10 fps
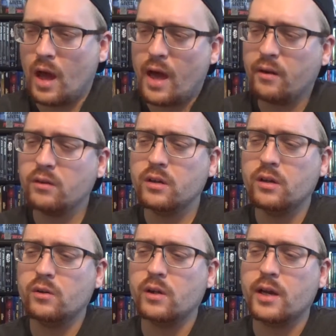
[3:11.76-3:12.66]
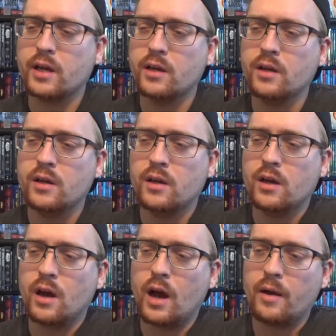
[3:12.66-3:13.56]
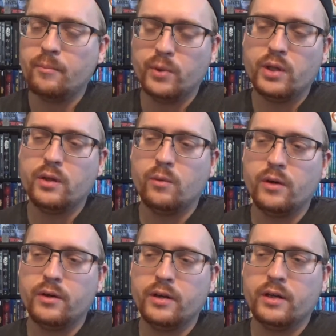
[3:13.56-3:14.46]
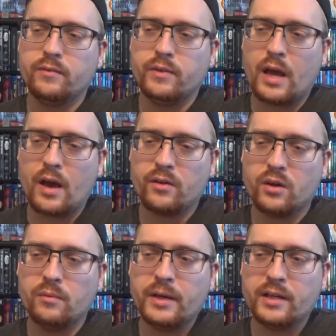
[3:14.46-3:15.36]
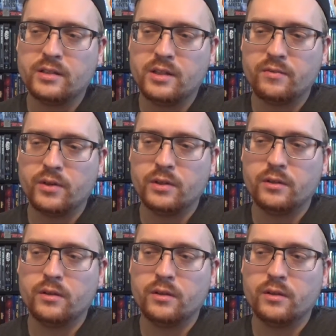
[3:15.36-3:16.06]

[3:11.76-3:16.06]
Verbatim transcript: I don't know like I'm really wondering if how they're going to make it different